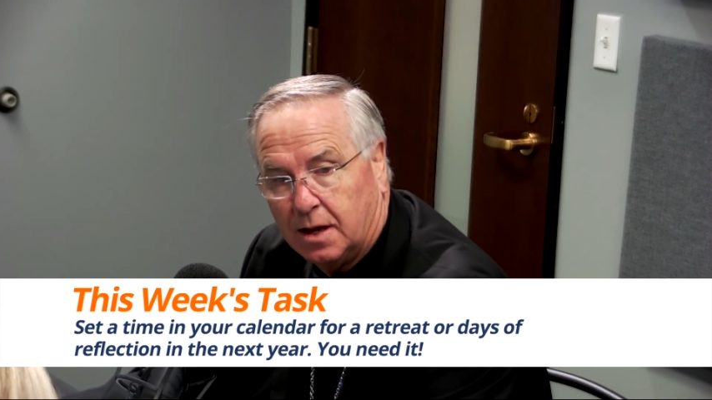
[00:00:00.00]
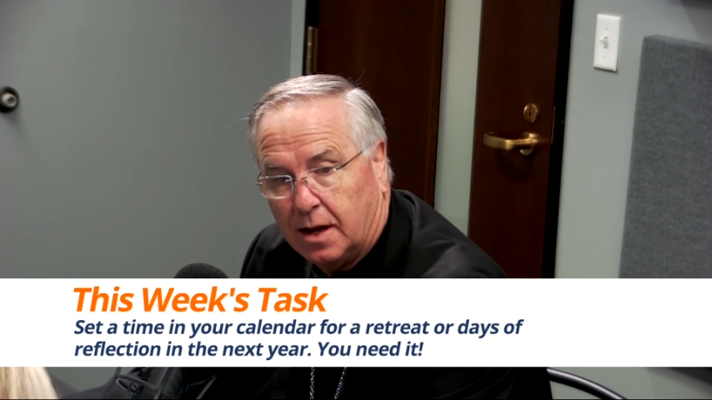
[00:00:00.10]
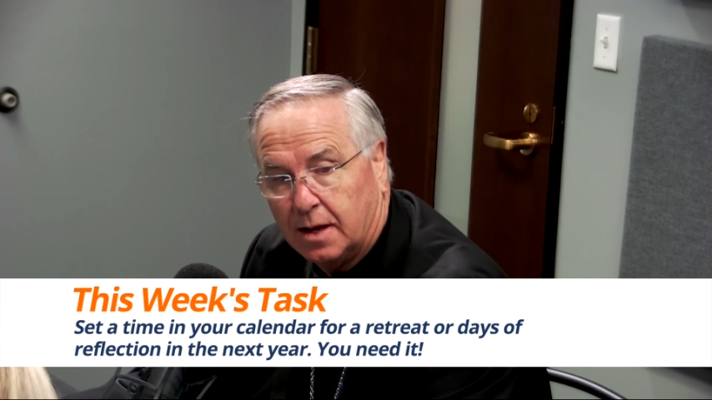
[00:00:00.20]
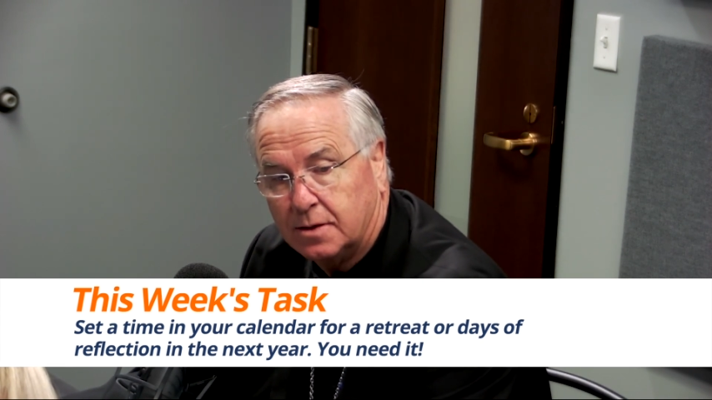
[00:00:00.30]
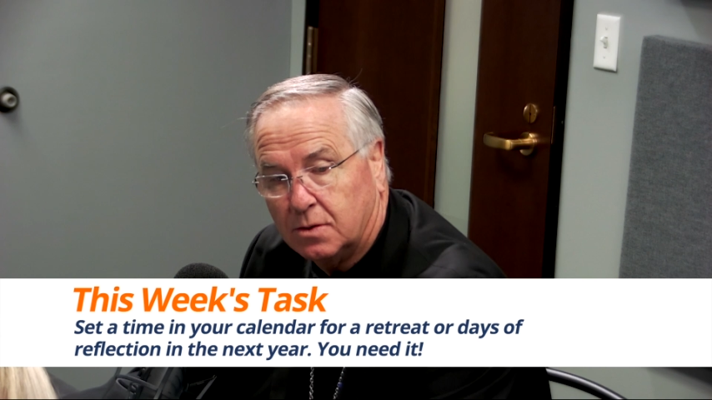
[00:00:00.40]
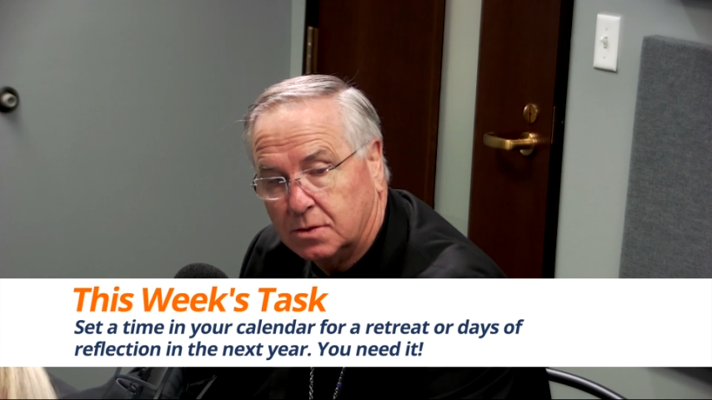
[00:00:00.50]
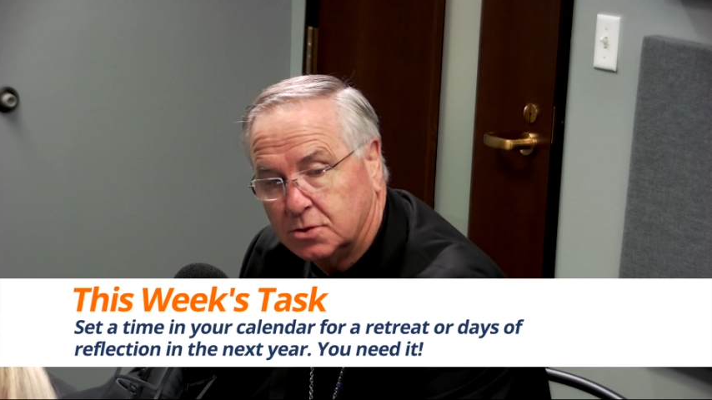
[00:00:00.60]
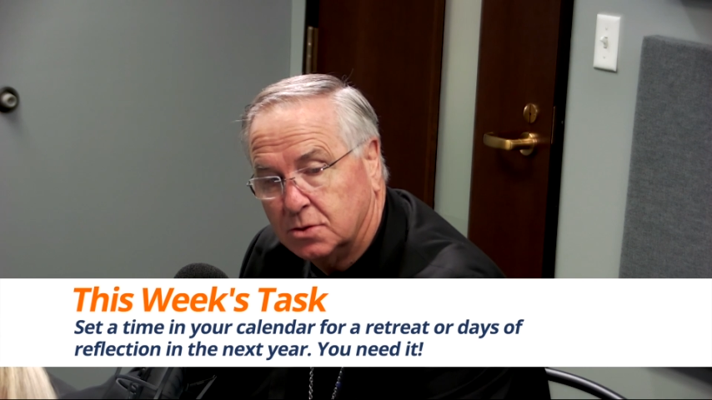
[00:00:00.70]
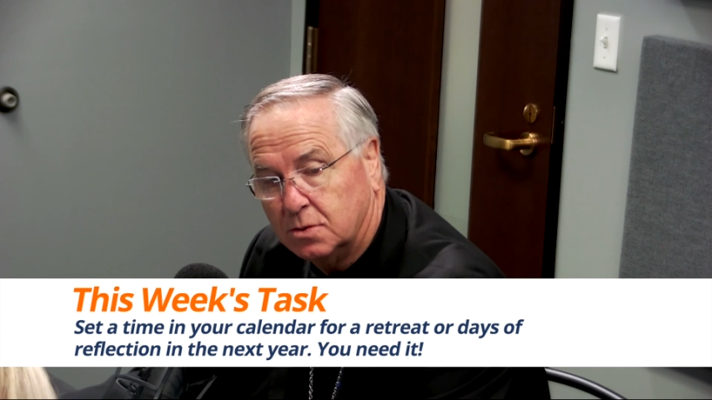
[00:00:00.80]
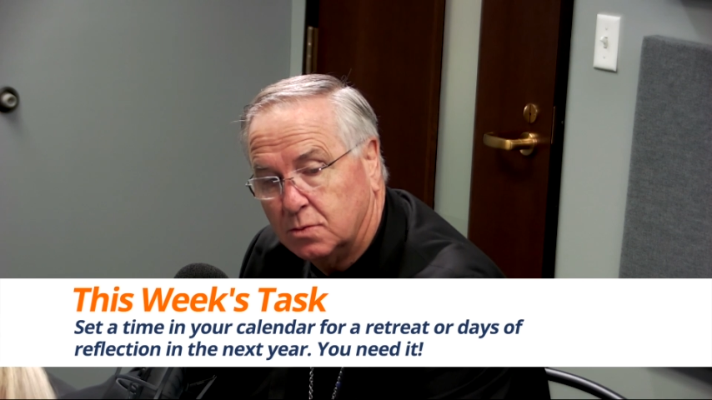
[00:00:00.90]
and
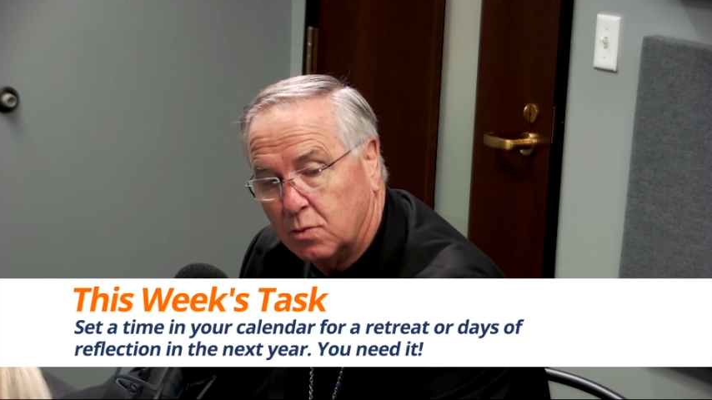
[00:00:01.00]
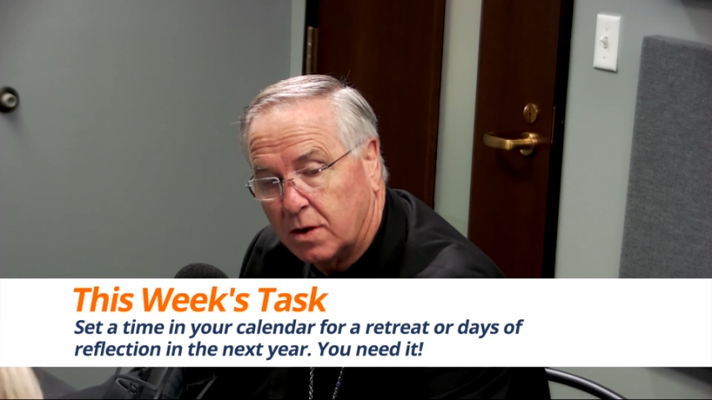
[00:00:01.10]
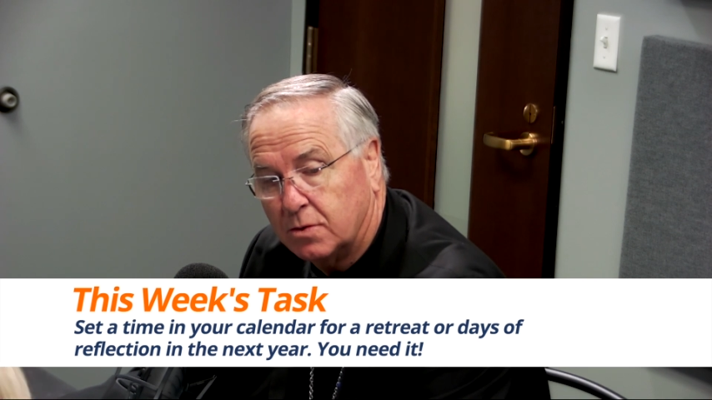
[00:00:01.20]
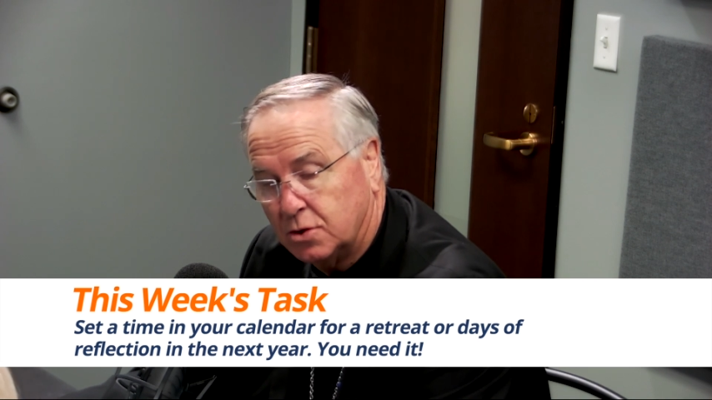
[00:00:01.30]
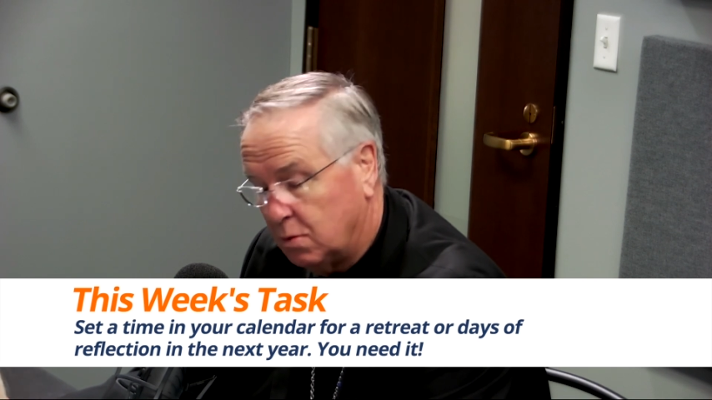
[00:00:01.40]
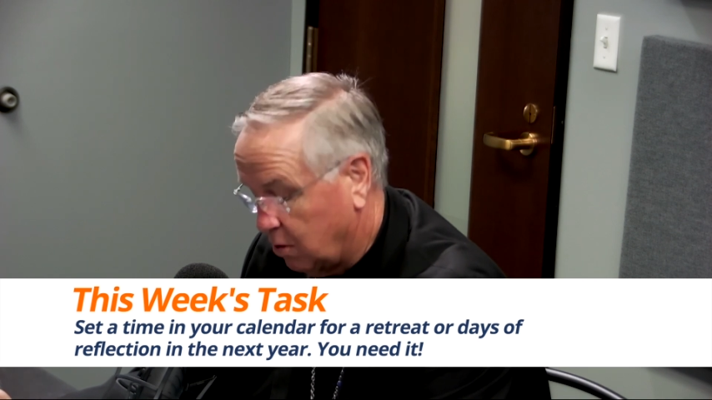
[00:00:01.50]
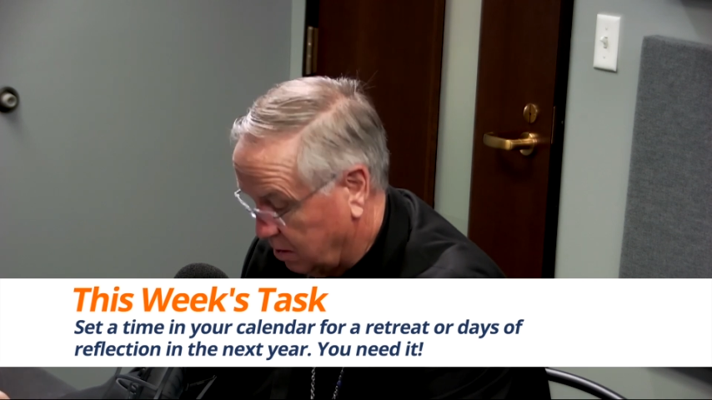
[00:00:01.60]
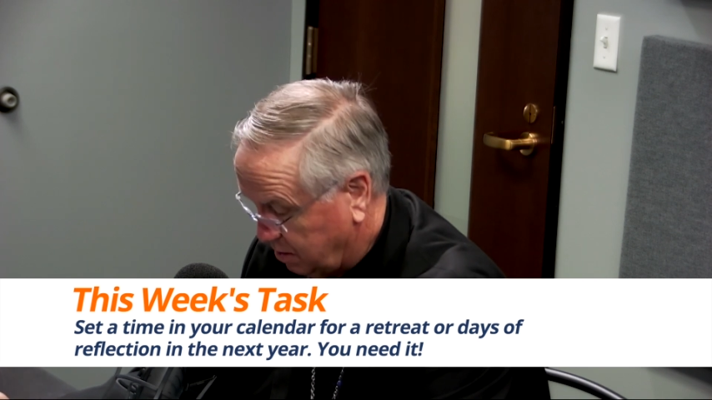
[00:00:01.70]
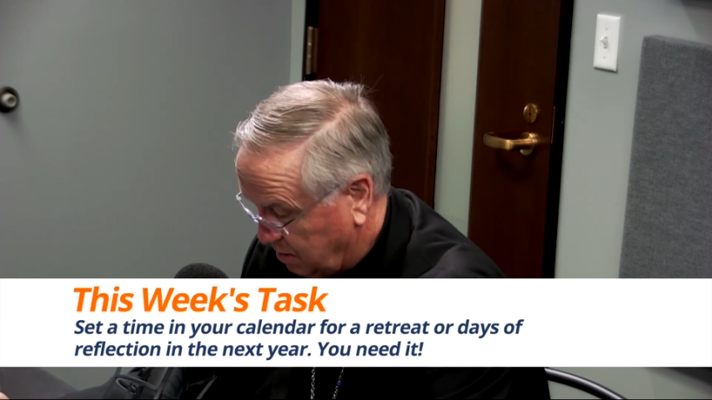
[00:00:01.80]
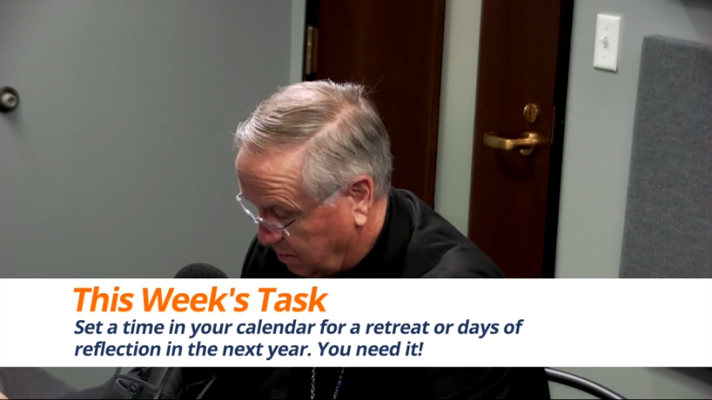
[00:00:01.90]
also where you
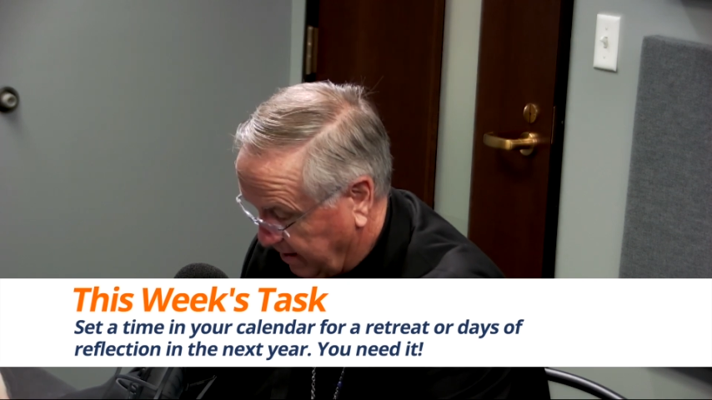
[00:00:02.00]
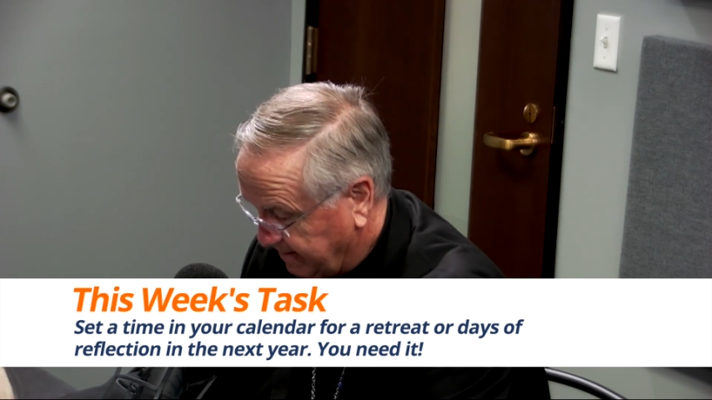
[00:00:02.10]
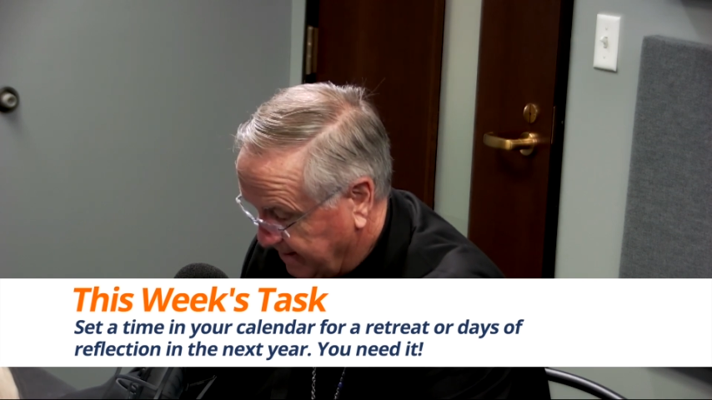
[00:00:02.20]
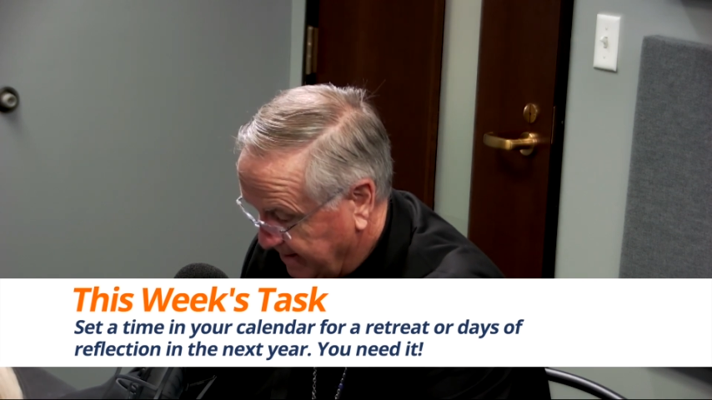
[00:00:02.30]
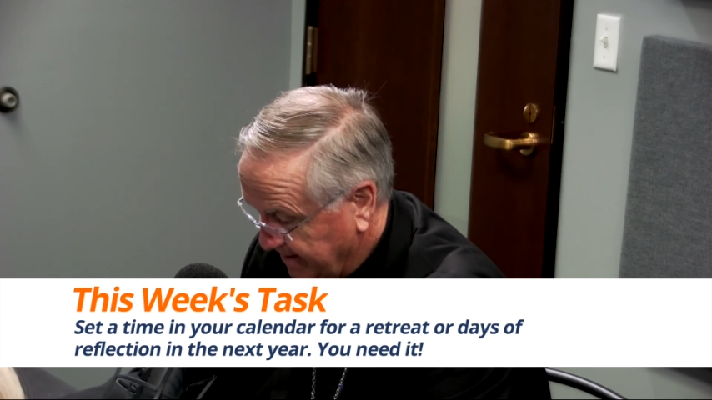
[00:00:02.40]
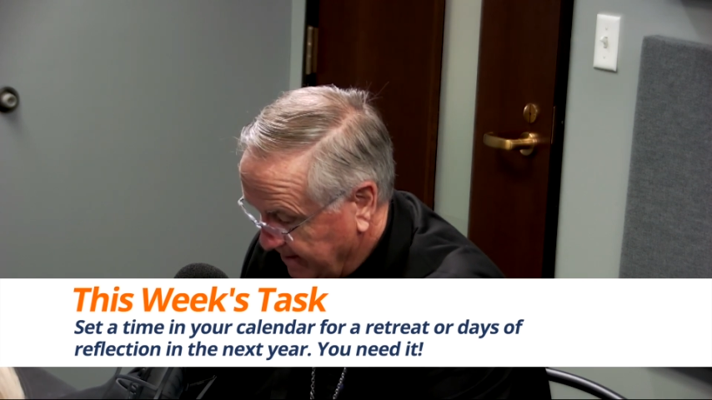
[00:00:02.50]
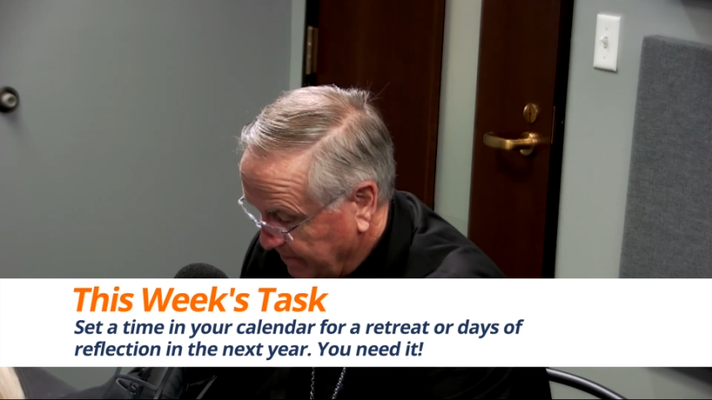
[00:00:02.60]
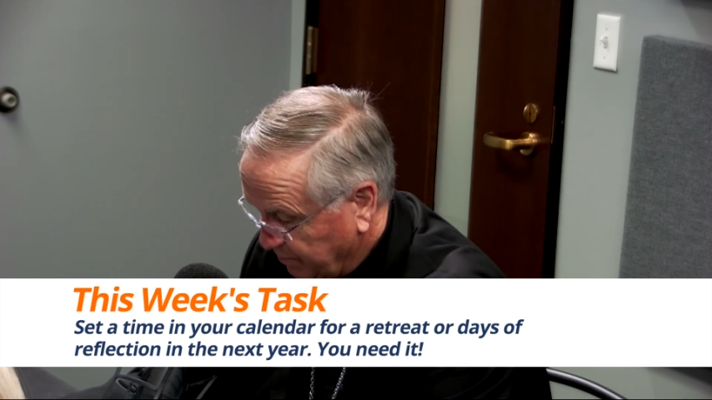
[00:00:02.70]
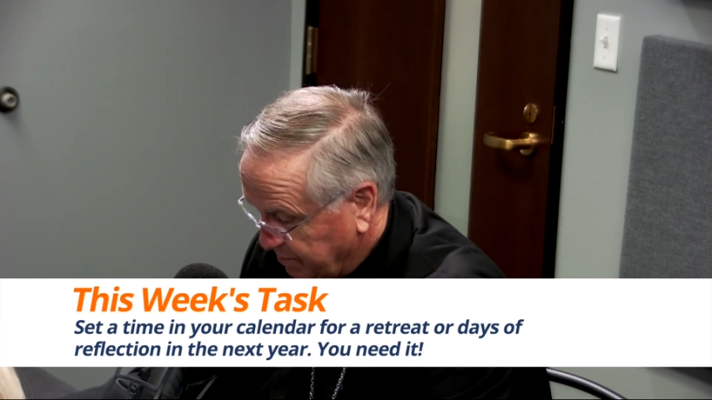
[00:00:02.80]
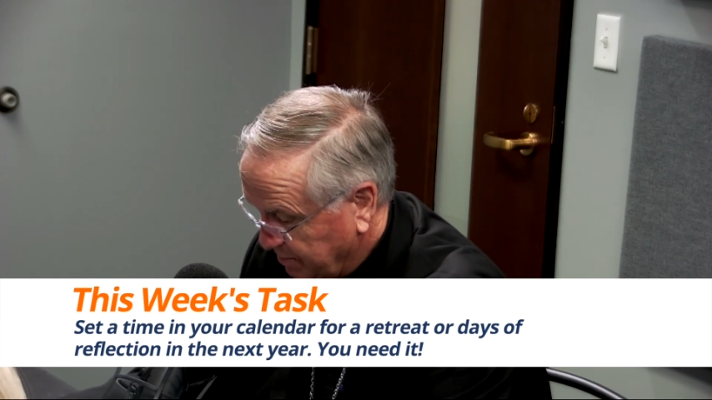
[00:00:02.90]
are going.
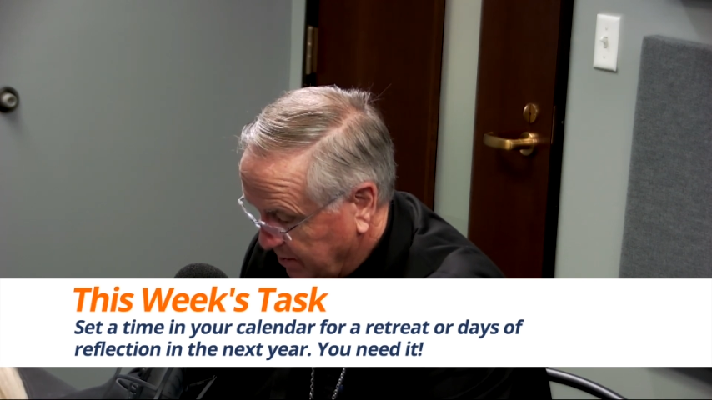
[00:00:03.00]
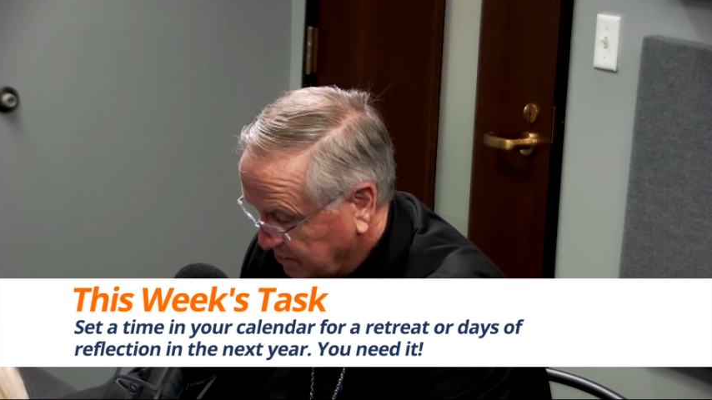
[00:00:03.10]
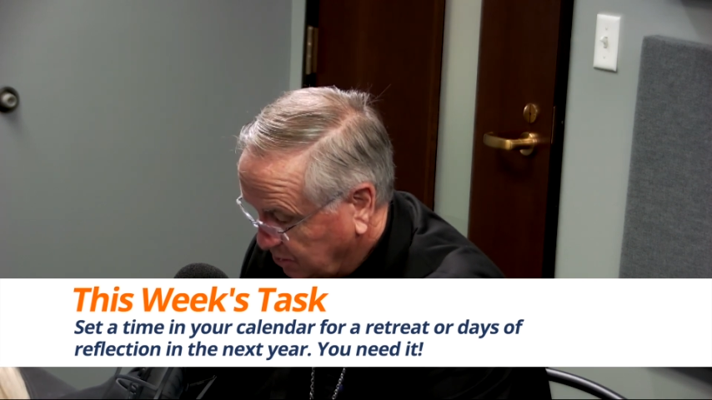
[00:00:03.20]
Uh, so